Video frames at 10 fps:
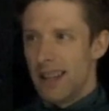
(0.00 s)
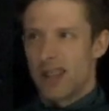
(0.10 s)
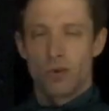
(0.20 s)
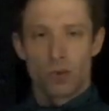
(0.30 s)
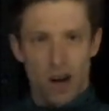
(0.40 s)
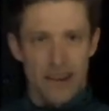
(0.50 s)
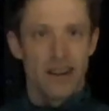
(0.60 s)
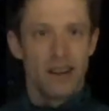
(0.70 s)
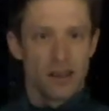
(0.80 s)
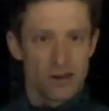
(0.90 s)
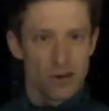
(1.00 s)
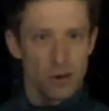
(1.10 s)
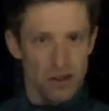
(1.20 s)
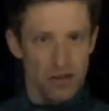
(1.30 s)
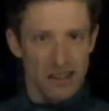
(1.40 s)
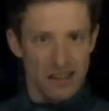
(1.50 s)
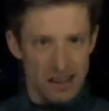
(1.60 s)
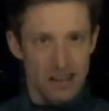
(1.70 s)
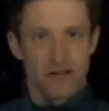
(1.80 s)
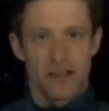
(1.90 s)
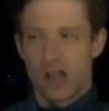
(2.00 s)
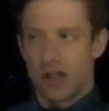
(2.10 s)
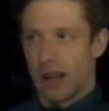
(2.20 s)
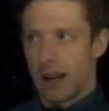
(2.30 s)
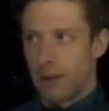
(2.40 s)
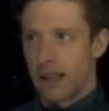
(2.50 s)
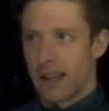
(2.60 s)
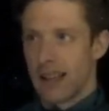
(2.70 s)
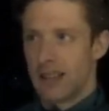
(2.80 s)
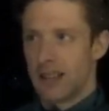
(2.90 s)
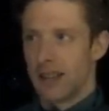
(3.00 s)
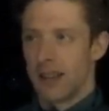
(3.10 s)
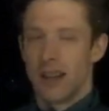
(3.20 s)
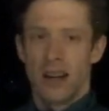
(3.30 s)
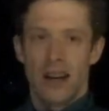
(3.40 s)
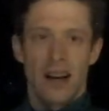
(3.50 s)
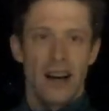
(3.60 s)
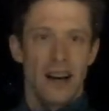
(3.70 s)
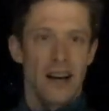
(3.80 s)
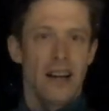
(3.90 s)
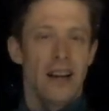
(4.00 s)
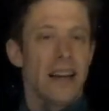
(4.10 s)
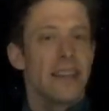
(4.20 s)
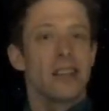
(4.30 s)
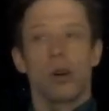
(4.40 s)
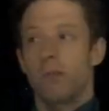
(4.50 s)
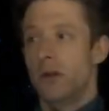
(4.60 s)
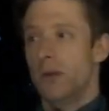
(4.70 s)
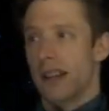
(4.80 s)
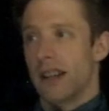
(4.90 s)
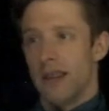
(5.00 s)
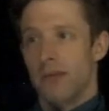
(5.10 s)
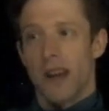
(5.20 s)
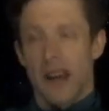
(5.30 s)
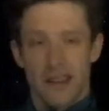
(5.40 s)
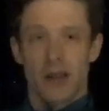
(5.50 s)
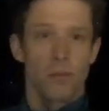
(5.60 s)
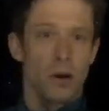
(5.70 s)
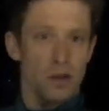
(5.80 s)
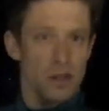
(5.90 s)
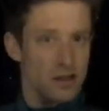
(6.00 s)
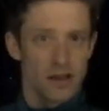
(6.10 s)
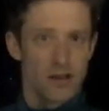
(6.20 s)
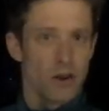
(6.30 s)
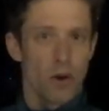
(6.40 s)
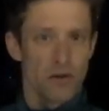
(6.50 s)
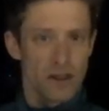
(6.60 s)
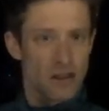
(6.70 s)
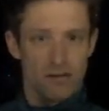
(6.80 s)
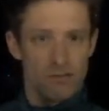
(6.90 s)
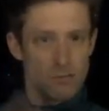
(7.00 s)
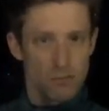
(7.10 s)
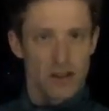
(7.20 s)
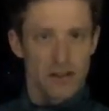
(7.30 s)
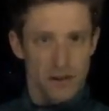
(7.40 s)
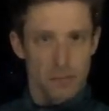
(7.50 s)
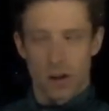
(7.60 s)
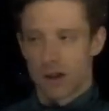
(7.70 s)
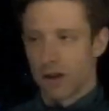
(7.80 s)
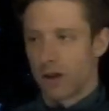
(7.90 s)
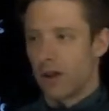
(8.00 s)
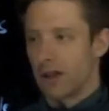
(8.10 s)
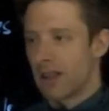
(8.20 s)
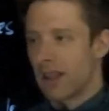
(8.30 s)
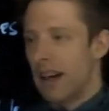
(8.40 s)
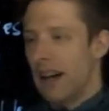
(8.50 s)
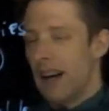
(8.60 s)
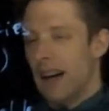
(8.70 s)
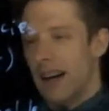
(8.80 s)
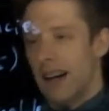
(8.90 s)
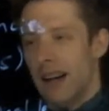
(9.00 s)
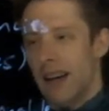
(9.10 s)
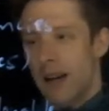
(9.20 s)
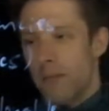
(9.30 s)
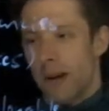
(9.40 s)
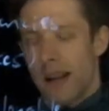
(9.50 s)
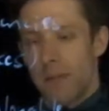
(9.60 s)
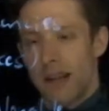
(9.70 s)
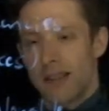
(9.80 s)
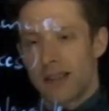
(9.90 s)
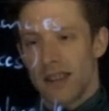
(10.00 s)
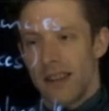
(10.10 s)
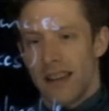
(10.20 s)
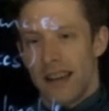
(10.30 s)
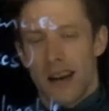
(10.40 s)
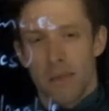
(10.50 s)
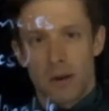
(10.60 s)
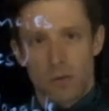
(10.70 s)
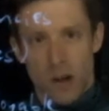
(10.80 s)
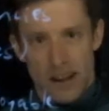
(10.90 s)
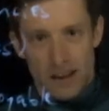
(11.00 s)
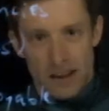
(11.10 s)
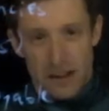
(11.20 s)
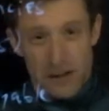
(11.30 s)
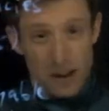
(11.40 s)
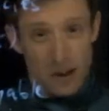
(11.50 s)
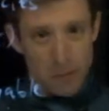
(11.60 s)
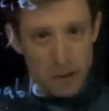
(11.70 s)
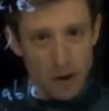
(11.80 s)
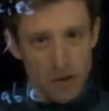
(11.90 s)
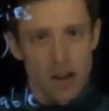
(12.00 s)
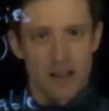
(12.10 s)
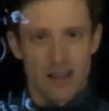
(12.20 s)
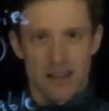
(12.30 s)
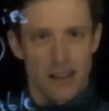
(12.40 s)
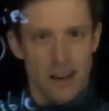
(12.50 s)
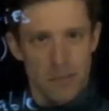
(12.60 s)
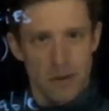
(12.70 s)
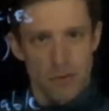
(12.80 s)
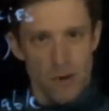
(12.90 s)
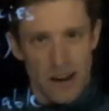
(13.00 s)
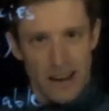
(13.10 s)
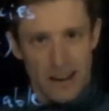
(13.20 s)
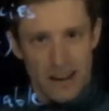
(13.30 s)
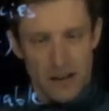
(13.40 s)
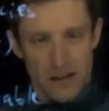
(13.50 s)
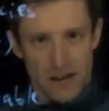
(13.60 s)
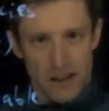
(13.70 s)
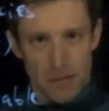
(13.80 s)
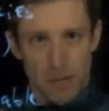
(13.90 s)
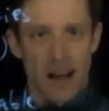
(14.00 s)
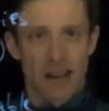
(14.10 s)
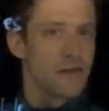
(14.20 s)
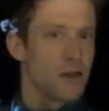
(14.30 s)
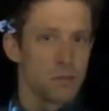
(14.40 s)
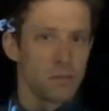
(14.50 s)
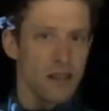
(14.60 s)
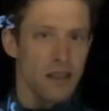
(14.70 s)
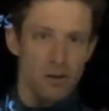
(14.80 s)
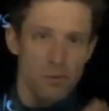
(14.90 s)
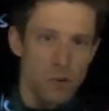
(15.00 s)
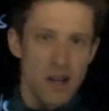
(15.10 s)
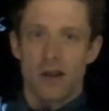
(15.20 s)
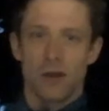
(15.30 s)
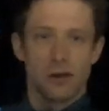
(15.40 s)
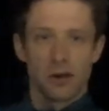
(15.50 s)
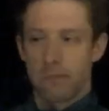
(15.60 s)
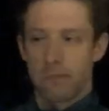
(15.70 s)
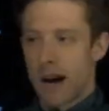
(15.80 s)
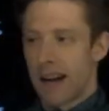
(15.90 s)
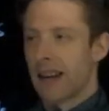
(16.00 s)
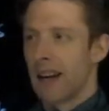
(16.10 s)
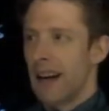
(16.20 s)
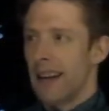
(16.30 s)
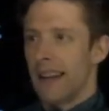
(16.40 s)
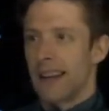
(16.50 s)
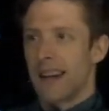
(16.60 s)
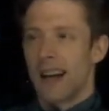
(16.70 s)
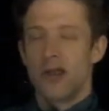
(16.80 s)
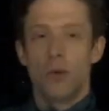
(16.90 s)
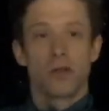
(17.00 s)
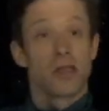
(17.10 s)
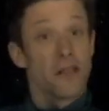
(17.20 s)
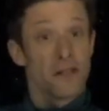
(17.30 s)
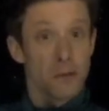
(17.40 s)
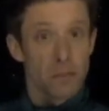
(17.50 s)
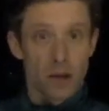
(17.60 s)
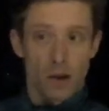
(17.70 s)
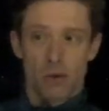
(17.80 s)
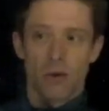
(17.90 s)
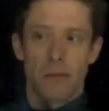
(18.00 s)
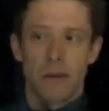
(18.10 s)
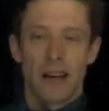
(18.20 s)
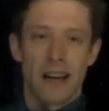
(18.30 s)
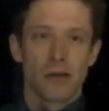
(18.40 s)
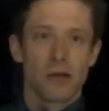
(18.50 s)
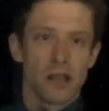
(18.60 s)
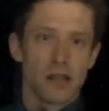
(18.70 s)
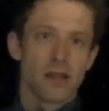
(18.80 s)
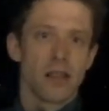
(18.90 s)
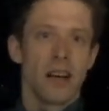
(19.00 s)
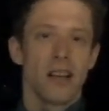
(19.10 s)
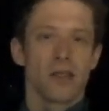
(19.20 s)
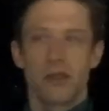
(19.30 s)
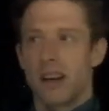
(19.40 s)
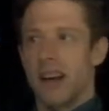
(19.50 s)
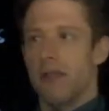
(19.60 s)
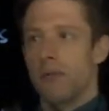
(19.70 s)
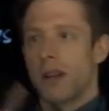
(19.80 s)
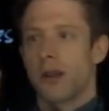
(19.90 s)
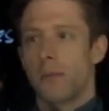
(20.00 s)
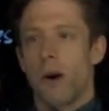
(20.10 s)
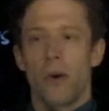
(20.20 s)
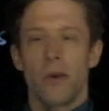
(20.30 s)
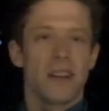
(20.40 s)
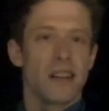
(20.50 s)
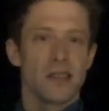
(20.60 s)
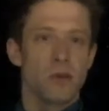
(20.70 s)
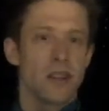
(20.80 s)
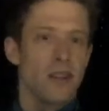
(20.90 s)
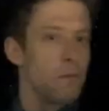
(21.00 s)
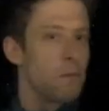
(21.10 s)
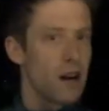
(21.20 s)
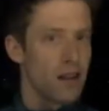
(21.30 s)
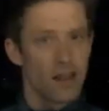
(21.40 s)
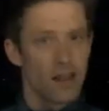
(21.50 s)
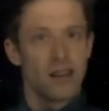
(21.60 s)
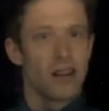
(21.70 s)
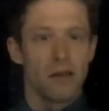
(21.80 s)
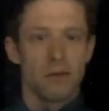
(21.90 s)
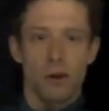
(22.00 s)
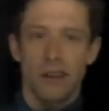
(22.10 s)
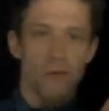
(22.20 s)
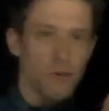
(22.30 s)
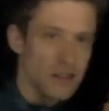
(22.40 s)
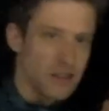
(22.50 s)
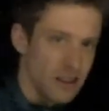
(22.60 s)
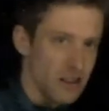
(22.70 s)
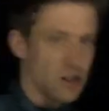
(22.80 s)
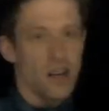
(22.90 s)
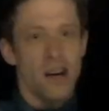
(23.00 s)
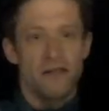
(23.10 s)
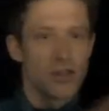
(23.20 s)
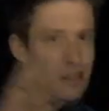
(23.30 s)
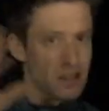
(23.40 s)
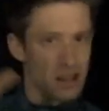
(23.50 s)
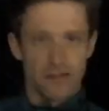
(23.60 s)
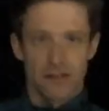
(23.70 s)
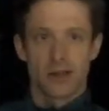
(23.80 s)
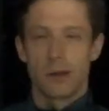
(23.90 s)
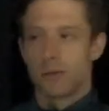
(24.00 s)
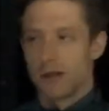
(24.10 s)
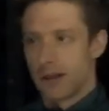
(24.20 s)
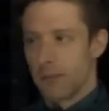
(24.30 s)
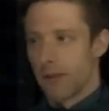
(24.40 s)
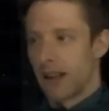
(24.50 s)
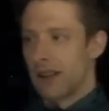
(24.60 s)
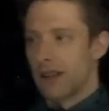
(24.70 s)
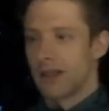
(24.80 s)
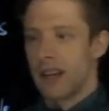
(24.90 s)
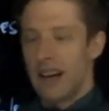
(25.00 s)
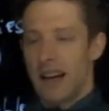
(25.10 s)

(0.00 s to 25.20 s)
each run sort of as an individual application uh, and then communicate with other components over different protocols. Uh, but that means they can be running on different computers, they can be running in different platforms like on Windows or Mac. They can use different programming languages. So you can have one component that is written in Python, you can have one that runs under Java or JavaScript or something else.